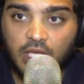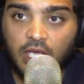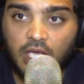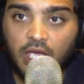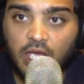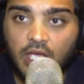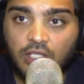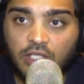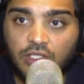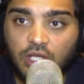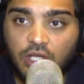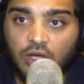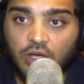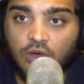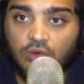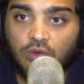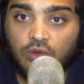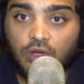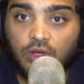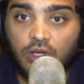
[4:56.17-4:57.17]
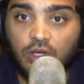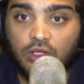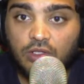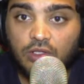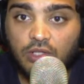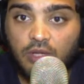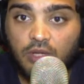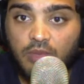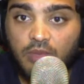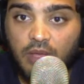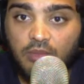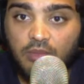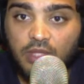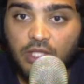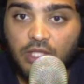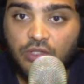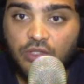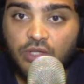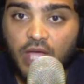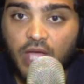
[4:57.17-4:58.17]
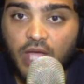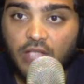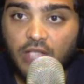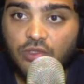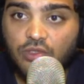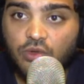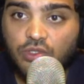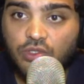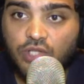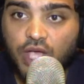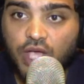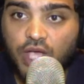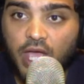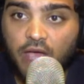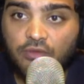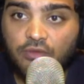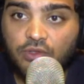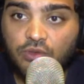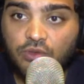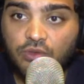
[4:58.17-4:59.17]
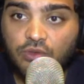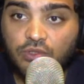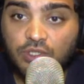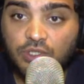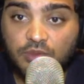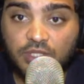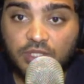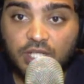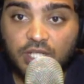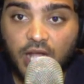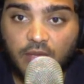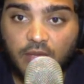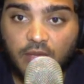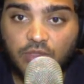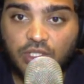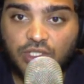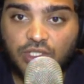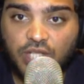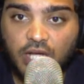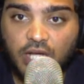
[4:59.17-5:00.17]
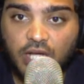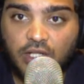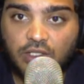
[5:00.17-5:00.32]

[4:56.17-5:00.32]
So remember that you guys also have to subscribe to the channel